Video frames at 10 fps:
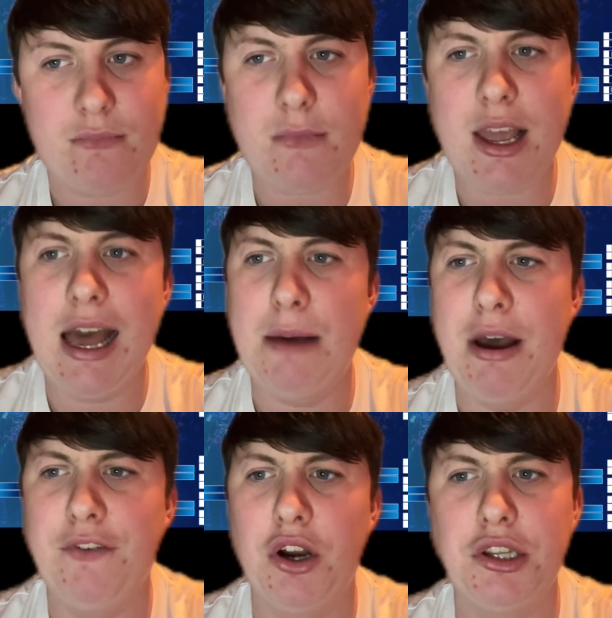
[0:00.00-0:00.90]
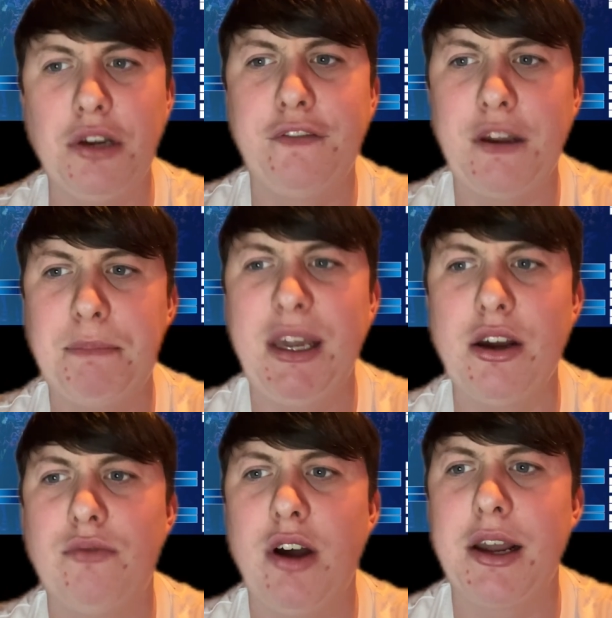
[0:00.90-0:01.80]
However, I do think
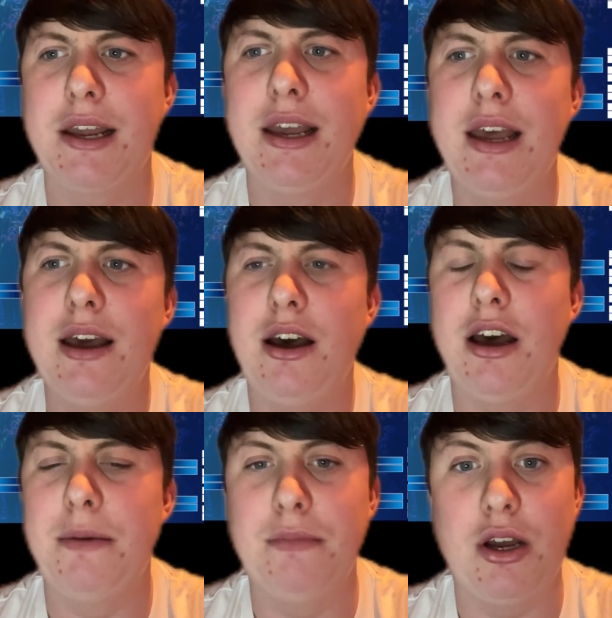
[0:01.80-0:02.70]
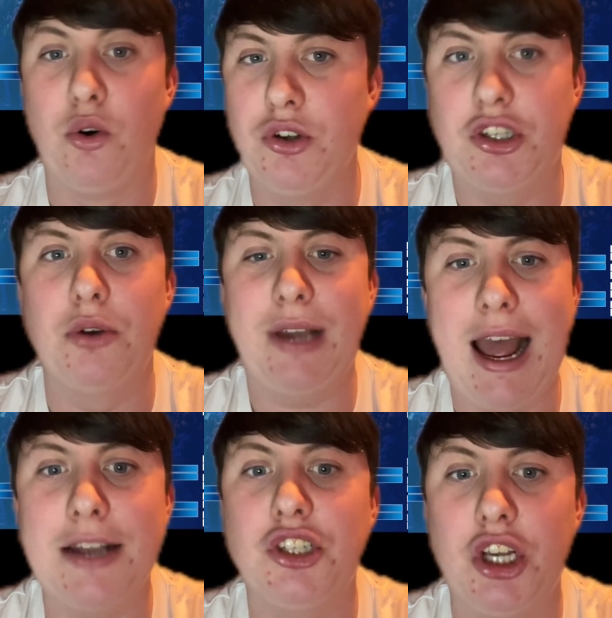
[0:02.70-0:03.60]
Peter Wright also
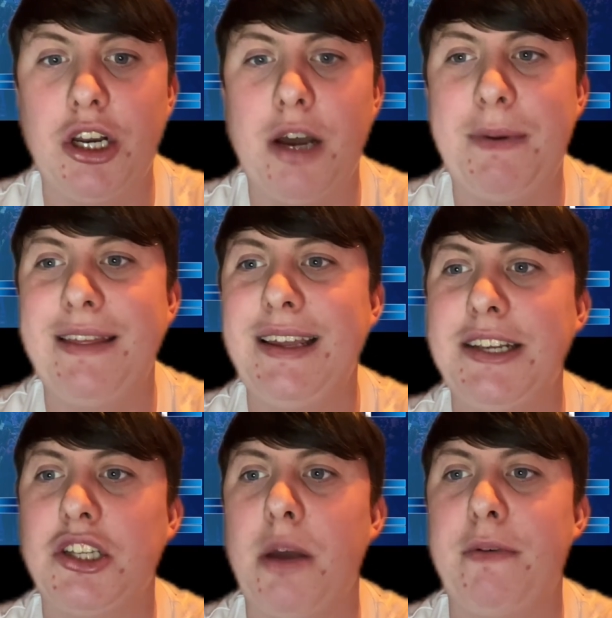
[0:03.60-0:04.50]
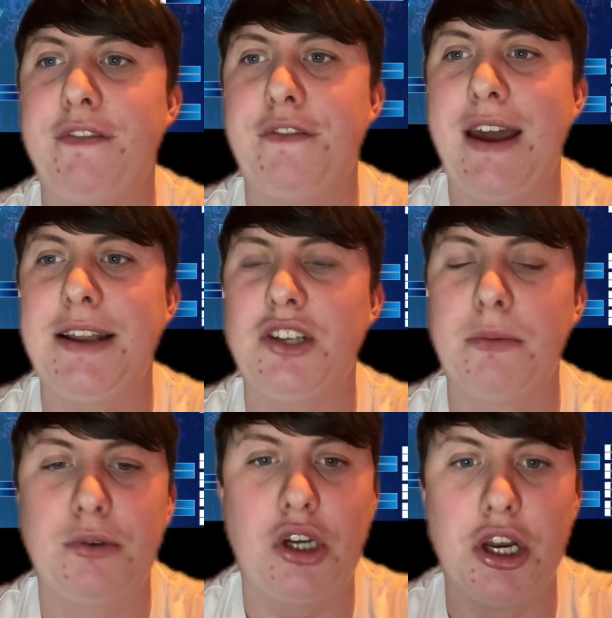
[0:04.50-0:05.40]
can turn up in these type of events.
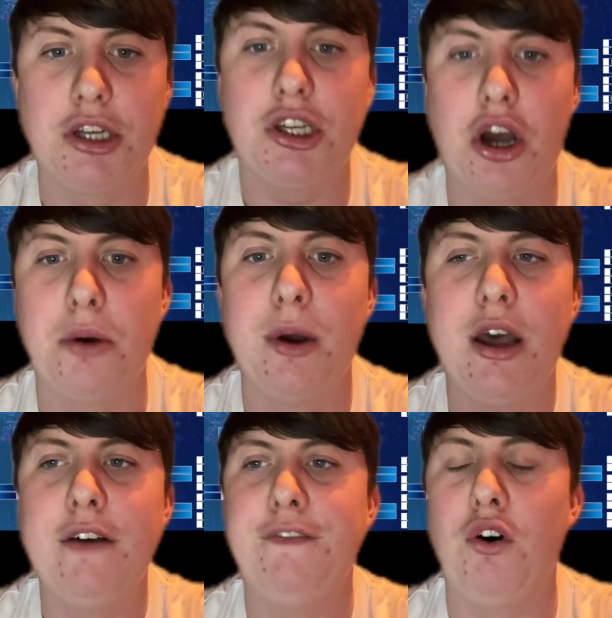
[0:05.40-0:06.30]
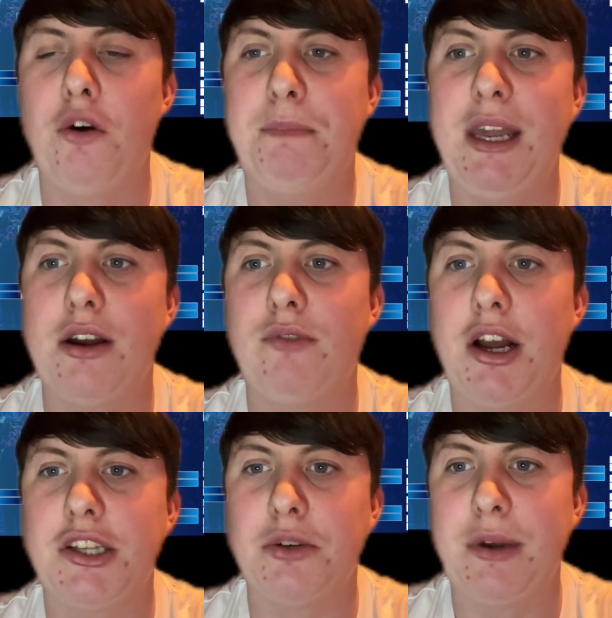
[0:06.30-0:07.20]
I'm going to go for Peter
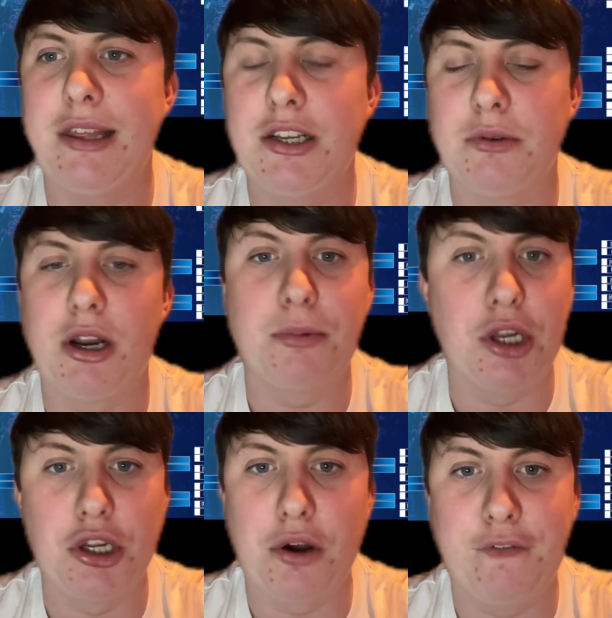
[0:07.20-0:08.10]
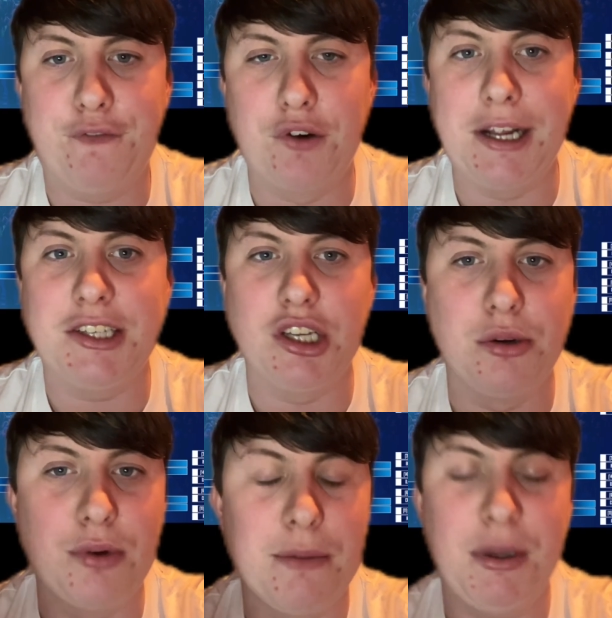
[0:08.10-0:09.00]
Wright to win this one. I'm going to go
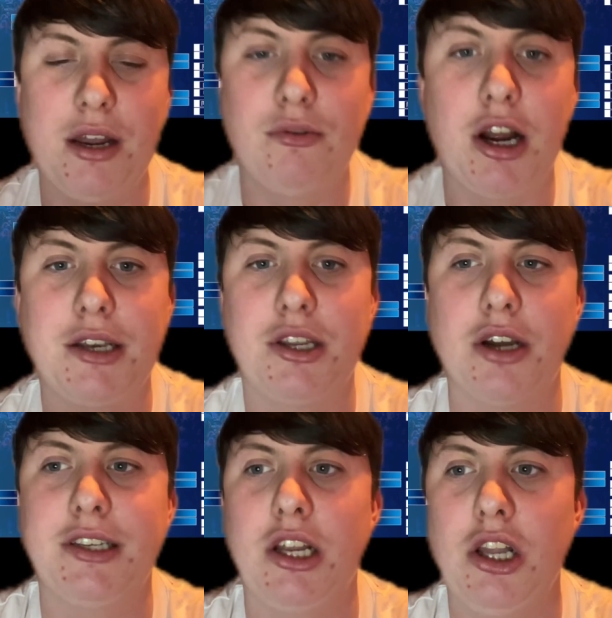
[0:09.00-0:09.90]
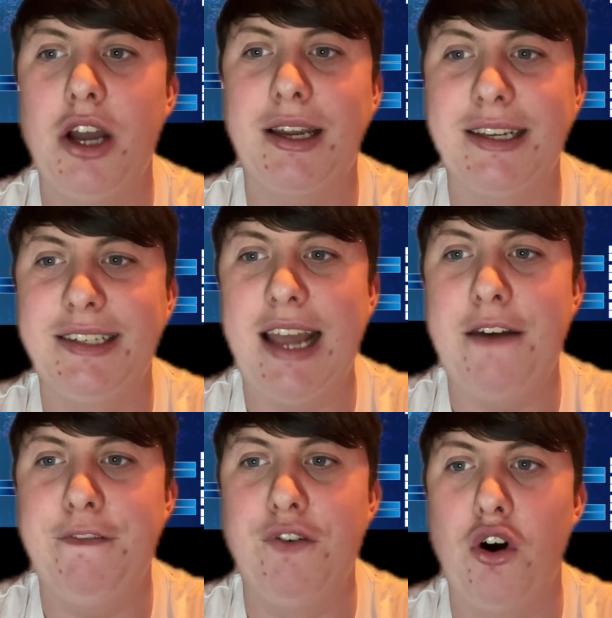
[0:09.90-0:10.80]
3-2. Peter Wright does like
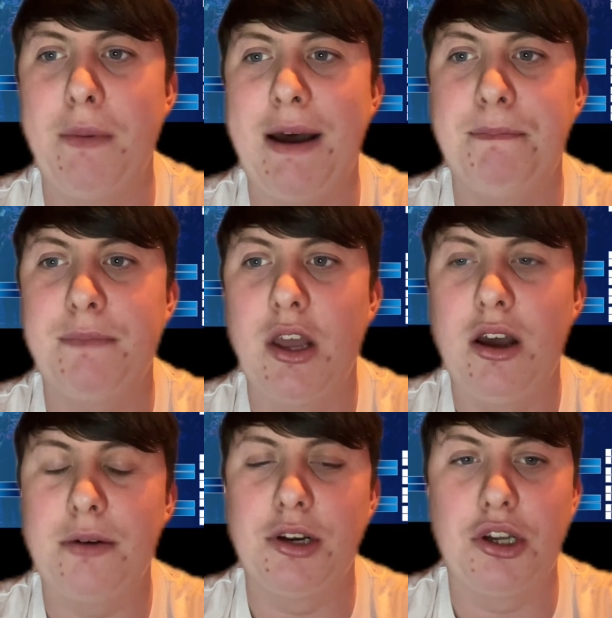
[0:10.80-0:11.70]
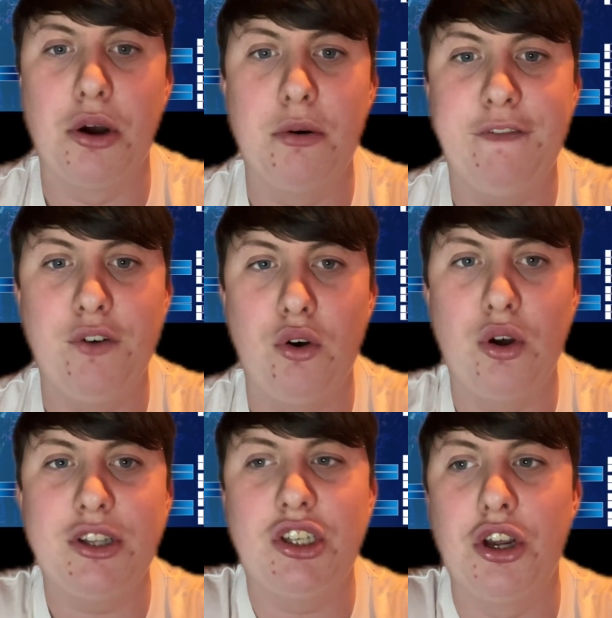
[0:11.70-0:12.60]
set format. I'm going to go
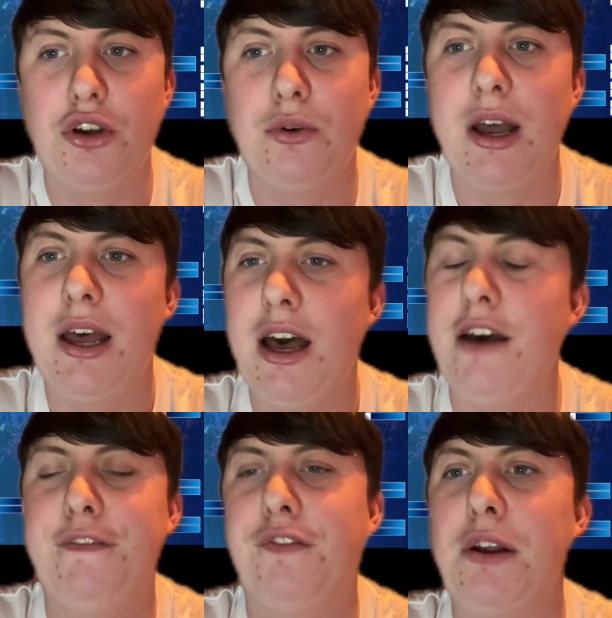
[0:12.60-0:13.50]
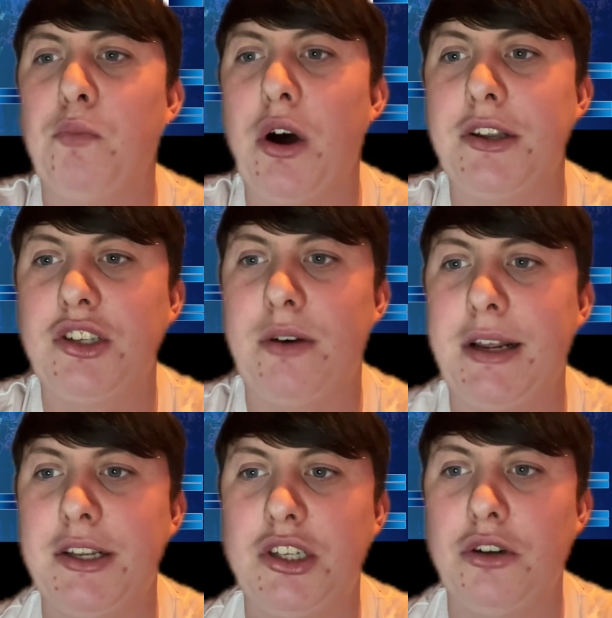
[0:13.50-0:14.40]
for
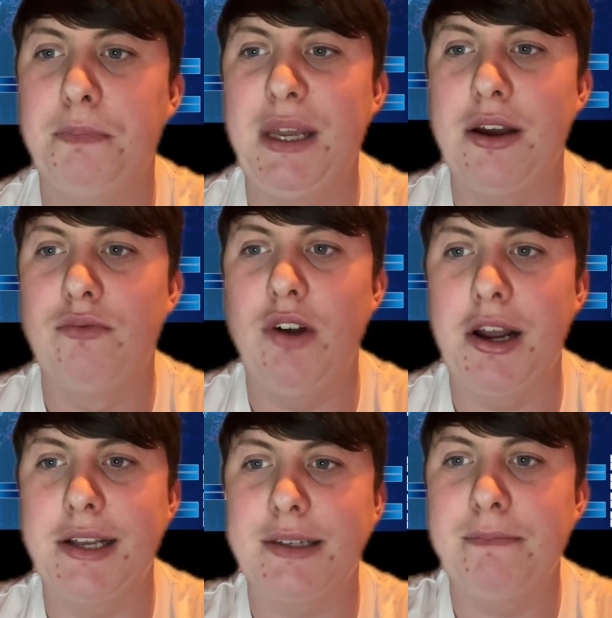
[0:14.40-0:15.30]
3-1 to Peter Wright.